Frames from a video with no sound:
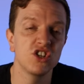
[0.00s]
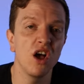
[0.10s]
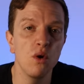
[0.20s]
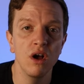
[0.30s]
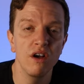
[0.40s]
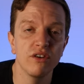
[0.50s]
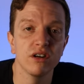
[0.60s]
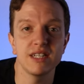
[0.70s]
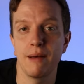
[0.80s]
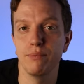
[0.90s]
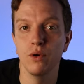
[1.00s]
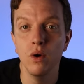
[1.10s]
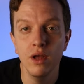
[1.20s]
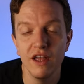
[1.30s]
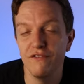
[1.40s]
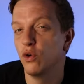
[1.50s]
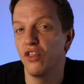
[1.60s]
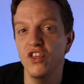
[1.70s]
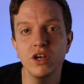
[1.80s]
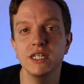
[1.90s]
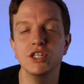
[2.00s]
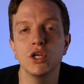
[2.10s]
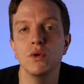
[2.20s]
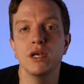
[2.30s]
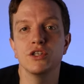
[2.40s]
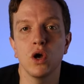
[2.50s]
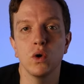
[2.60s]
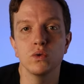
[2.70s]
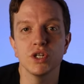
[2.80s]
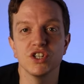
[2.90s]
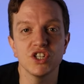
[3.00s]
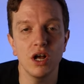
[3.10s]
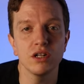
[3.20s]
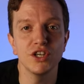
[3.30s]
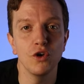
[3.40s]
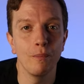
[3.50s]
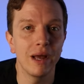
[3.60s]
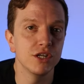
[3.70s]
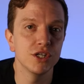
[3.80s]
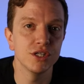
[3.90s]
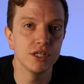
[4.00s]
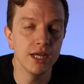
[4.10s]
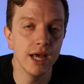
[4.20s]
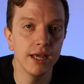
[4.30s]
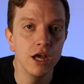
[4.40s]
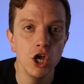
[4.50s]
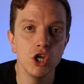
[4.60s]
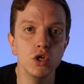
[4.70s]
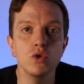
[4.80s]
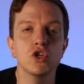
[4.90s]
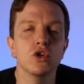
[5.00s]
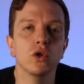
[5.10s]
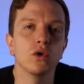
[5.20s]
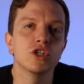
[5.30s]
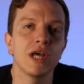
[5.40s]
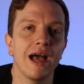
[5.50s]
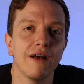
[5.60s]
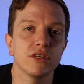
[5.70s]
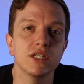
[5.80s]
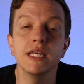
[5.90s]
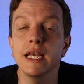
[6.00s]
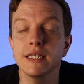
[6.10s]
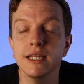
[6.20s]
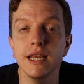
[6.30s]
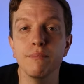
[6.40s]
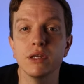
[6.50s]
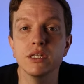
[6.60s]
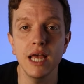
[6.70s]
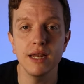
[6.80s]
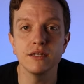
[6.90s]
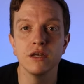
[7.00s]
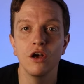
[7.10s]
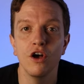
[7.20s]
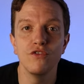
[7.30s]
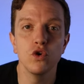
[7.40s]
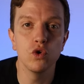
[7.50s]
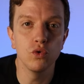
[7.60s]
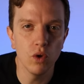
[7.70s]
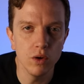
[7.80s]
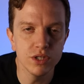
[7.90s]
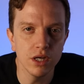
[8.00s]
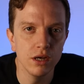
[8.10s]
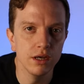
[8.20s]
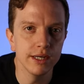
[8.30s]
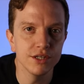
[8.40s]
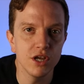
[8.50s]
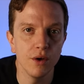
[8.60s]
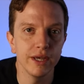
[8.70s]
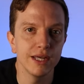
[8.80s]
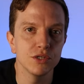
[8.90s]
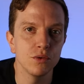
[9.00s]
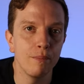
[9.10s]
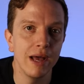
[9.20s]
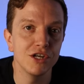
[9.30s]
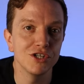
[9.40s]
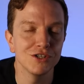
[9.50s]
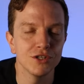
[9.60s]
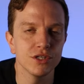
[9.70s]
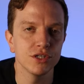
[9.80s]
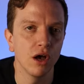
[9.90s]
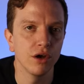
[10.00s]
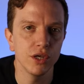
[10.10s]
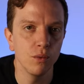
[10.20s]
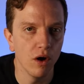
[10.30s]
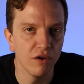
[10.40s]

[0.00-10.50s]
So, for example, if you're 32 years old and starting your pension today, you should look to have 16% of your gross earnings going into a pension to start you